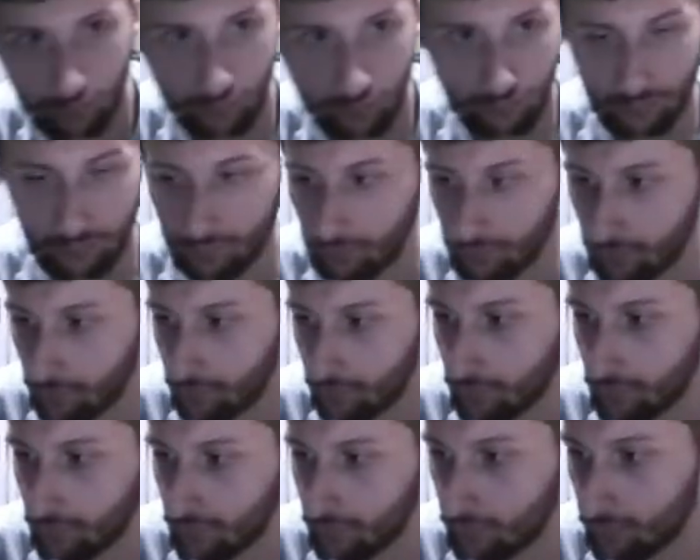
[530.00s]

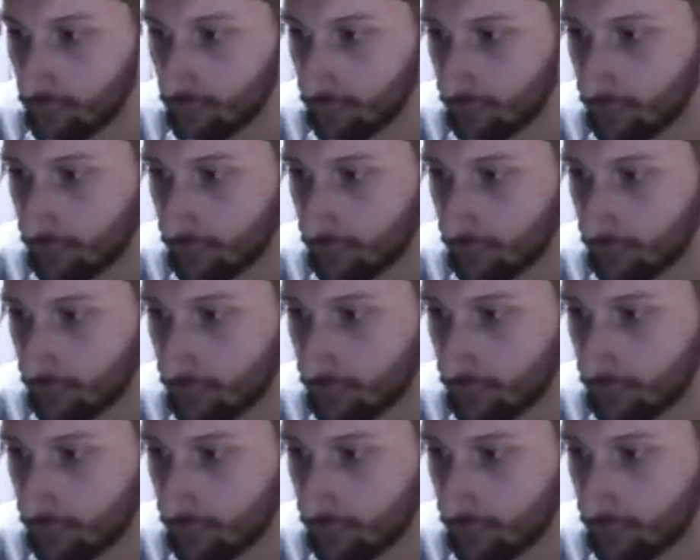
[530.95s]

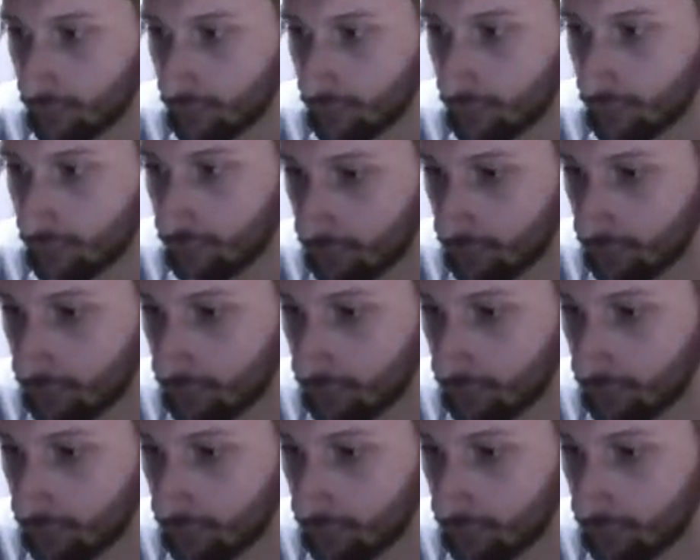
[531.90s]

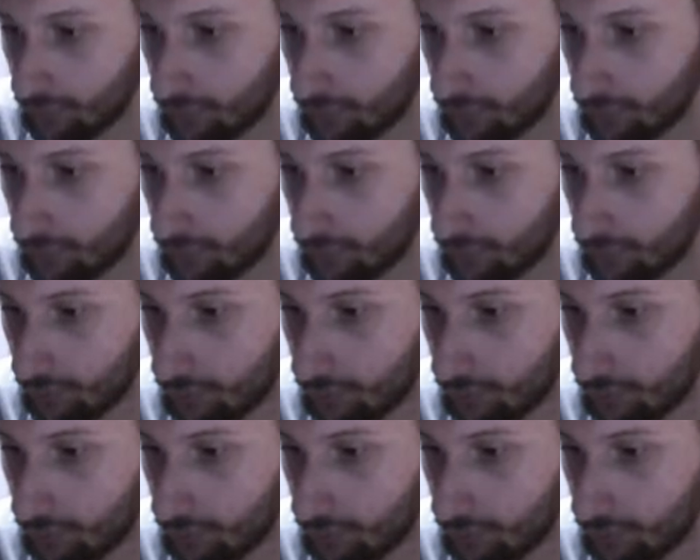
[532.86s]
[no speech]